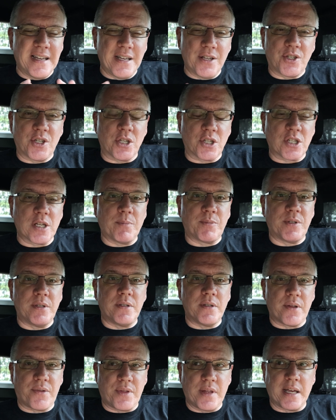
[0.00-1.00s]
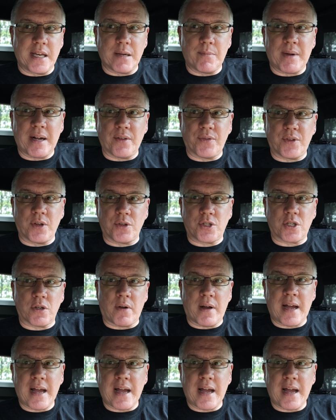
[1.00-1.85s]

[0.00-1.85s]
It's just something to think about, though. So